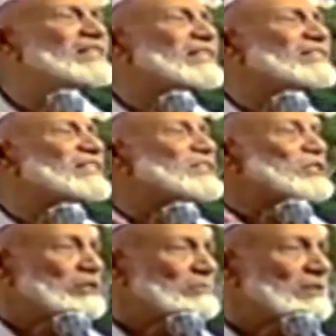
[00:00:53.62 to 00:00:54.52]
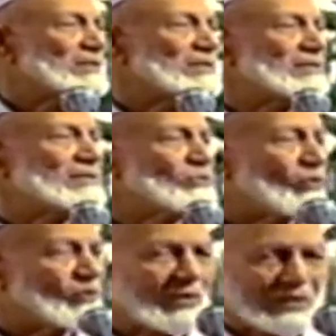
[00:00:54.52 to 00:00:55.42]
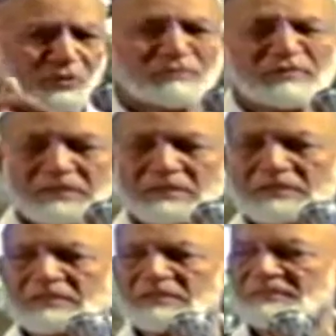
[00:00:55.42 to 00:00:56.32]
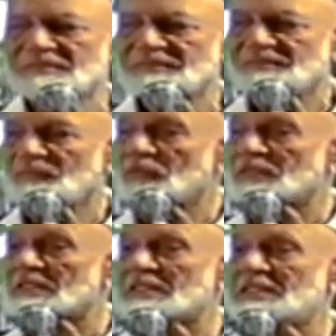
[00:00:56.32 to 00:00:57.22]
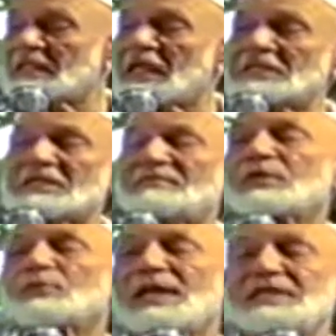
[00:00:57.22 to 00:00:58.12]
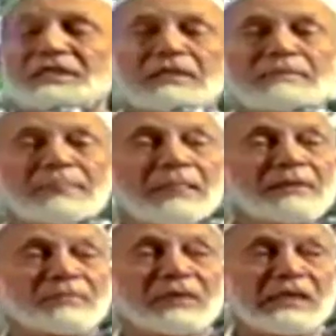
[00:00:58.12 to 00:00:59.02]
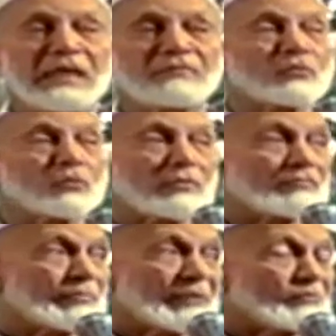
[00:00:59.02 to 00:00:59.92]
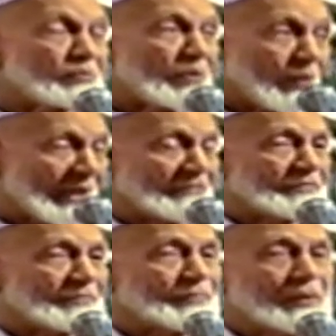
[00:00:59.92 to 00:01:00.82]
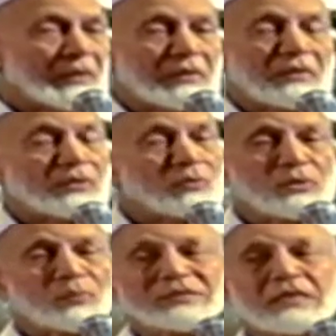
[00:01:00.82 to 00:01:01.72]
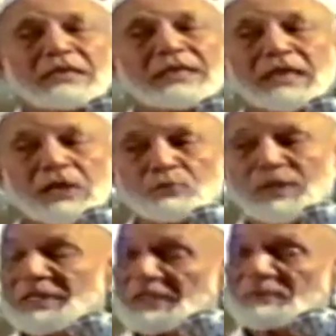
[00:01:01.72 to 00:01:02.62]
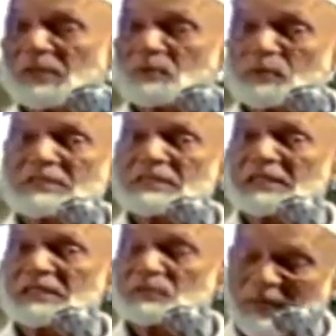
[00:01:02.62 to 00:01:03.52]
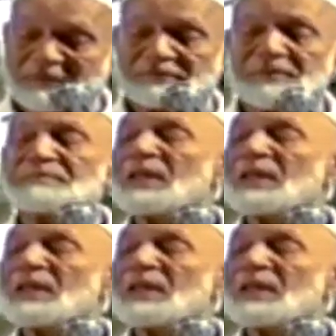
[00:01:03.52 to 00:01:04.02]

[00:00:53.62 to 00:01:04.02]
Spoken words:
the Indians in Durban, your visitors. Since Deedat is a very good idea, but I'll have to confirm it with my wife. You know, the Westerner, he can't do anything without consulting his wife.